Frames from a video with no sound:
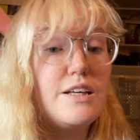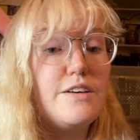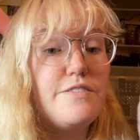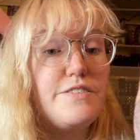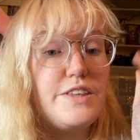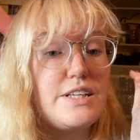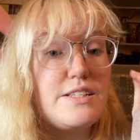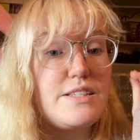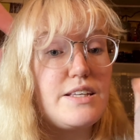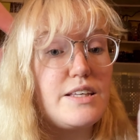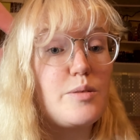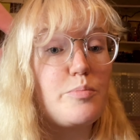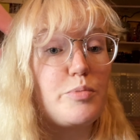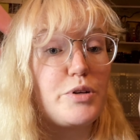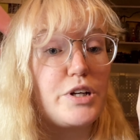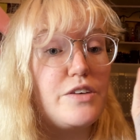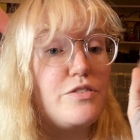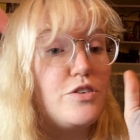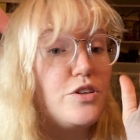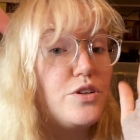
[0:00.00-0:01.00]
have things like the
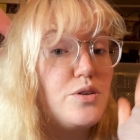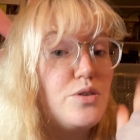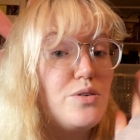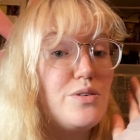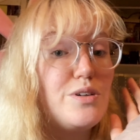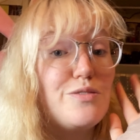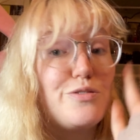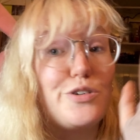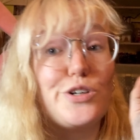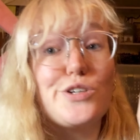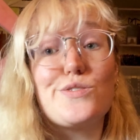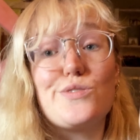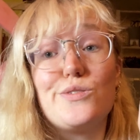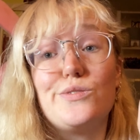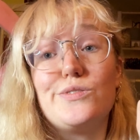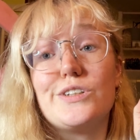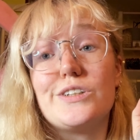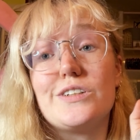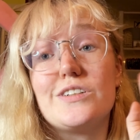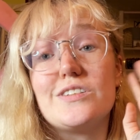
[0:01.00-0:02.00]
preview and
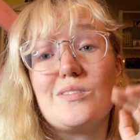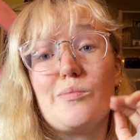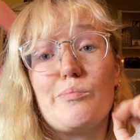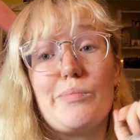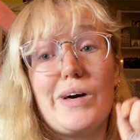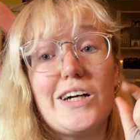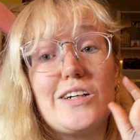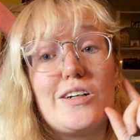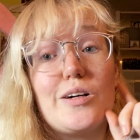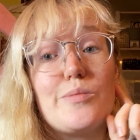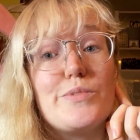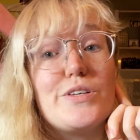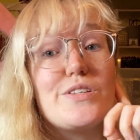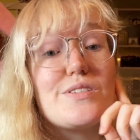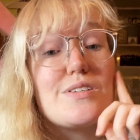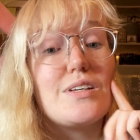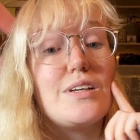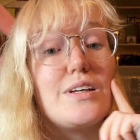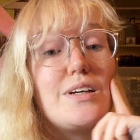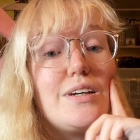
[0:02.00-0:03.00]
voiceovers and background
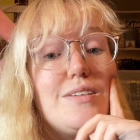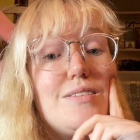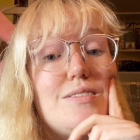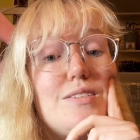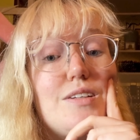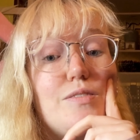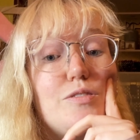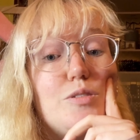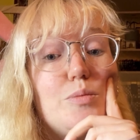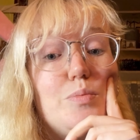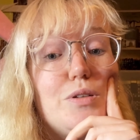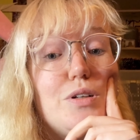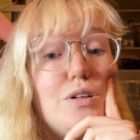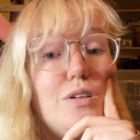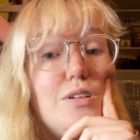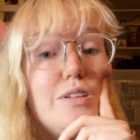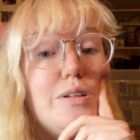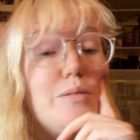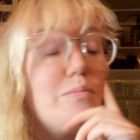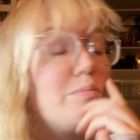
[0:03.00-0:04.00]
music and stuff to put on,